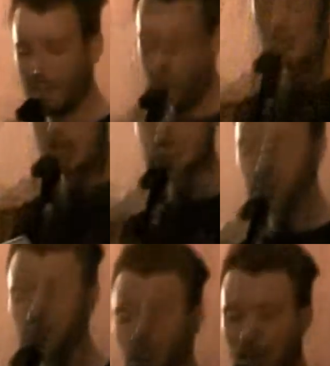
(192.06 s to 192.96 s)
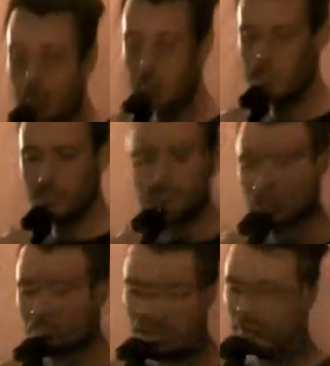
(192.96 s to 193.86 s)
I too got up,
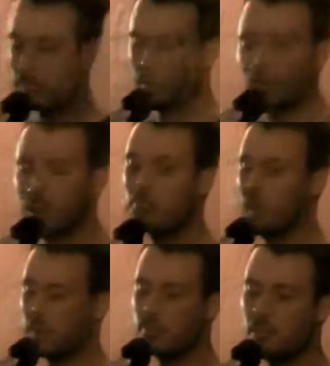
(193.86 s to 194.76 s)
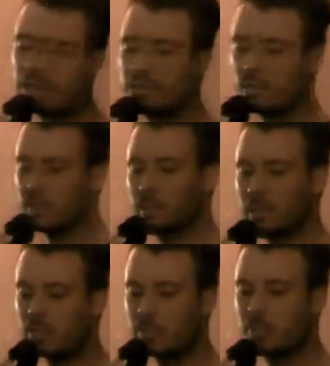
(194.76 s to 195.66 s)
unbuttoned my jeans
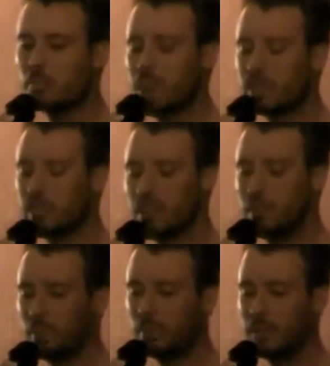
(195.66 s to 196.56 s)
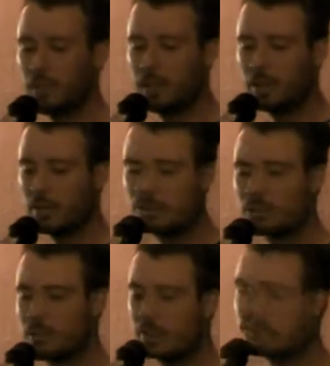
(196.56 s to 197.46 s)
and unzipped my zip.
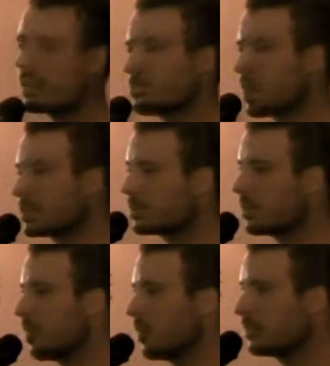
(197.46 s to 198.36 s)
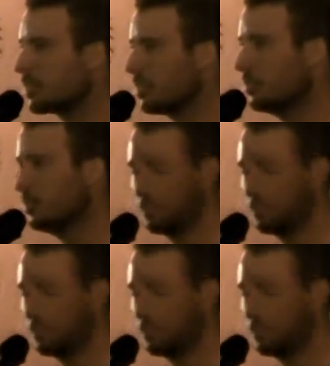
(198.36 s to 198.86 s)
"Should I take my shirt off too?"